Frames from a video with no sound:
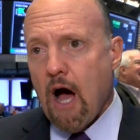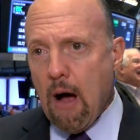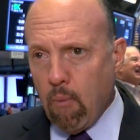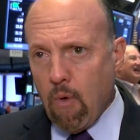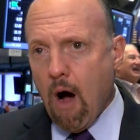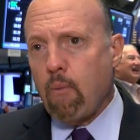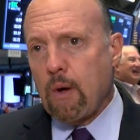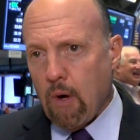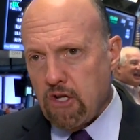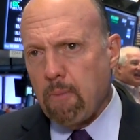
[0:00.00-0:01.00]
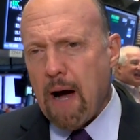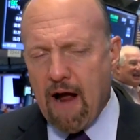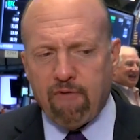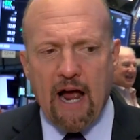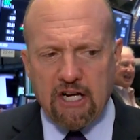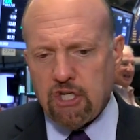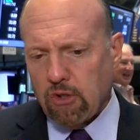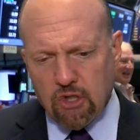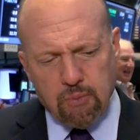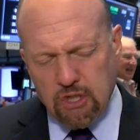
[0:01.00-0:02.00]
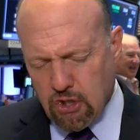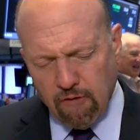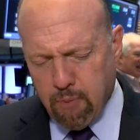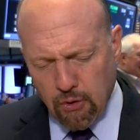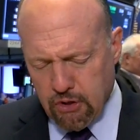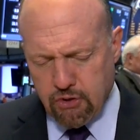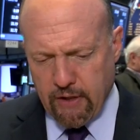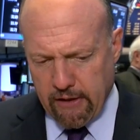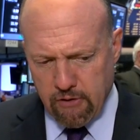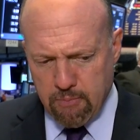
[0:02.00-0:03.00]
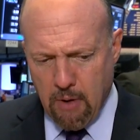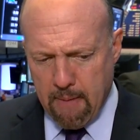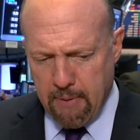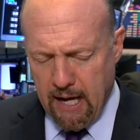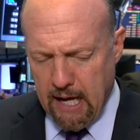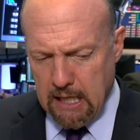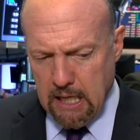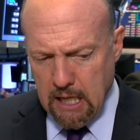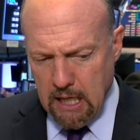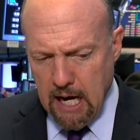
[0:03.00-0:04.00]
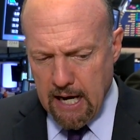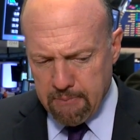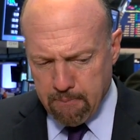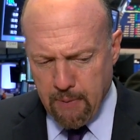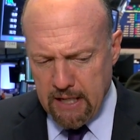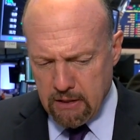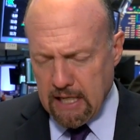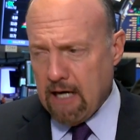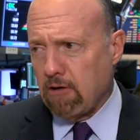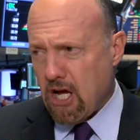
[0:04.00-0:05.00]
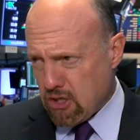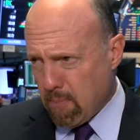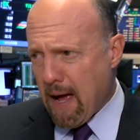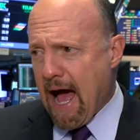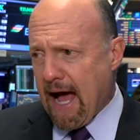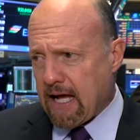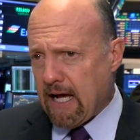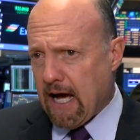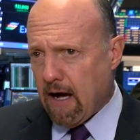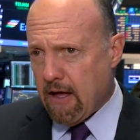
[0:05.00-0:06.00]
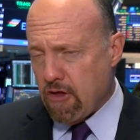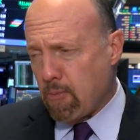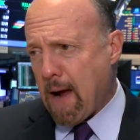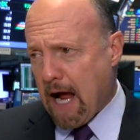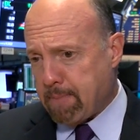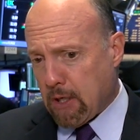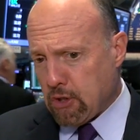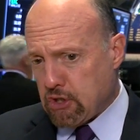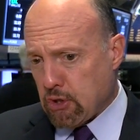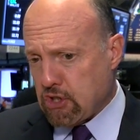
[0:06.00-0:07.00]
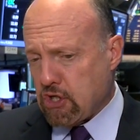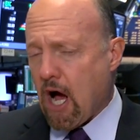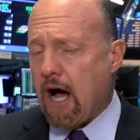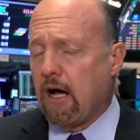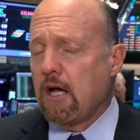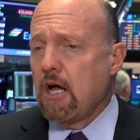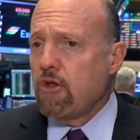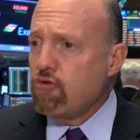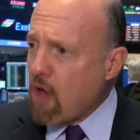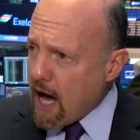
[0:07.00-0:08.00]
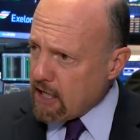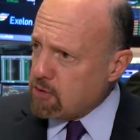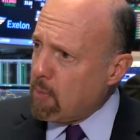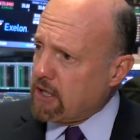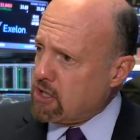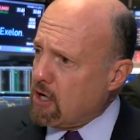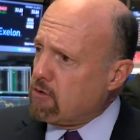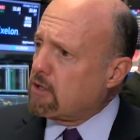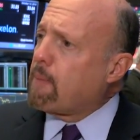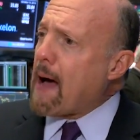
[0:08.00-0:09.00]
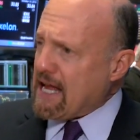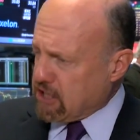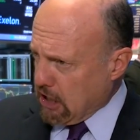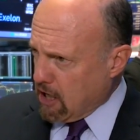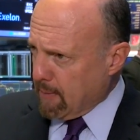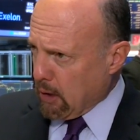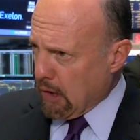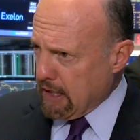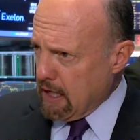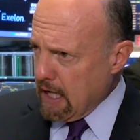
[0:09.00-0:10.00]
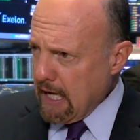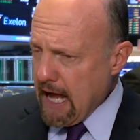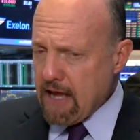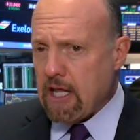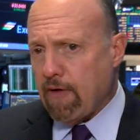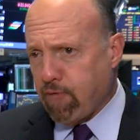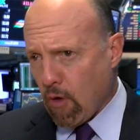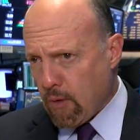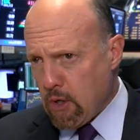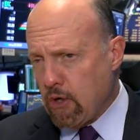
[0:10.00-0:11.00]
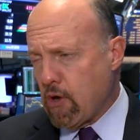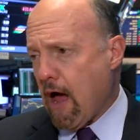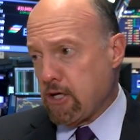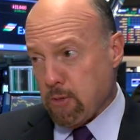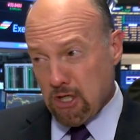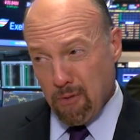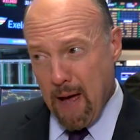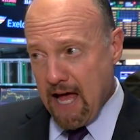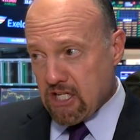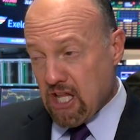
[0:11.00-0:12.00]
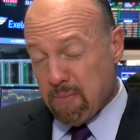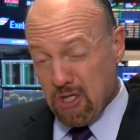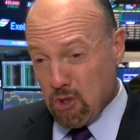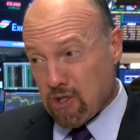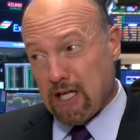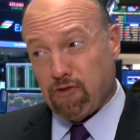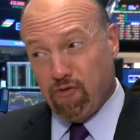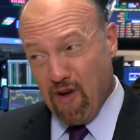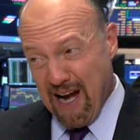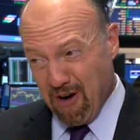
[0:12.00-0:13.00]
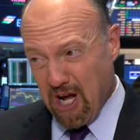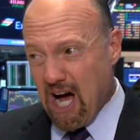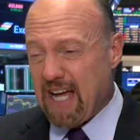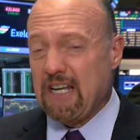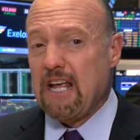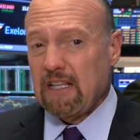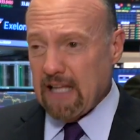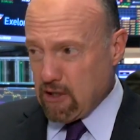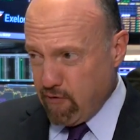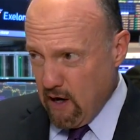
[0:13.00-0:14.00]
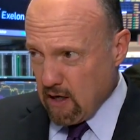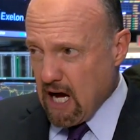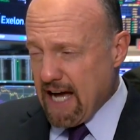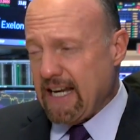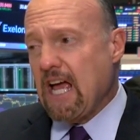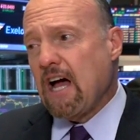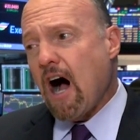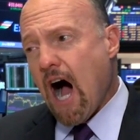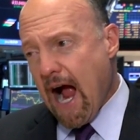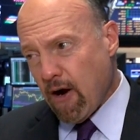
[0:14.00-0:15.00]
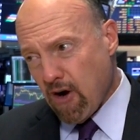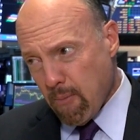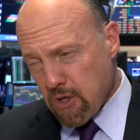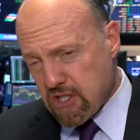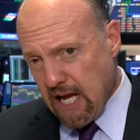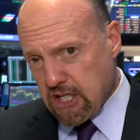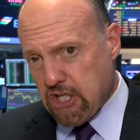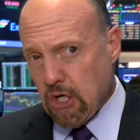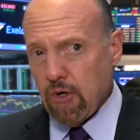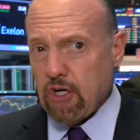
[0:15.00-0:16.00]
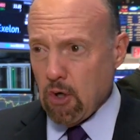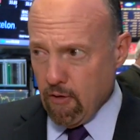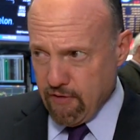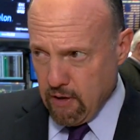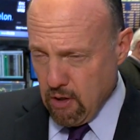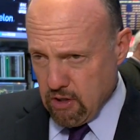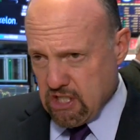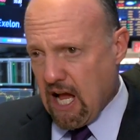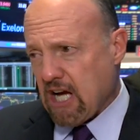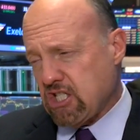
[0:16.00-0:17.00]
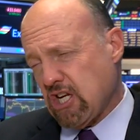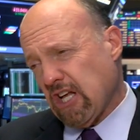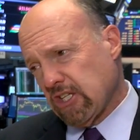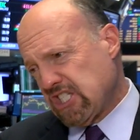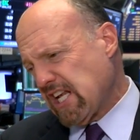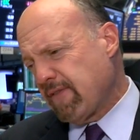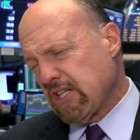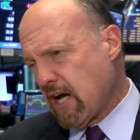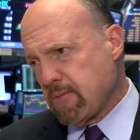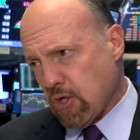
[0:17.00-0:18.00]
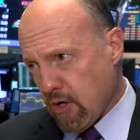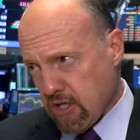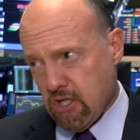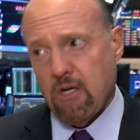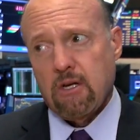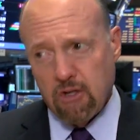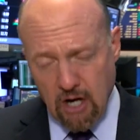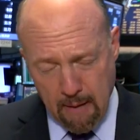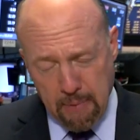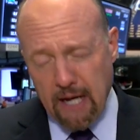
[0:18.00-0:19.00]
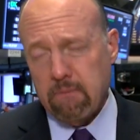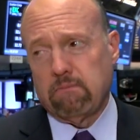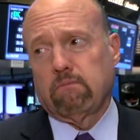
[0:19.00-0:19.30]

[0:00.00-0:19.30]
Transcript: I, well, we wanted to buy a fraction of Lords. We should have pulled the trigger. It was my bad. Uh, but the airlines are back, uh, and they're back because there's uh, not as much capacity coming on. And therefore, when you're not as much capacity, that means there's less fare cut, less fare cut, higher numbers next year, year over year, stocks sell at seven times earnings. They're not bad.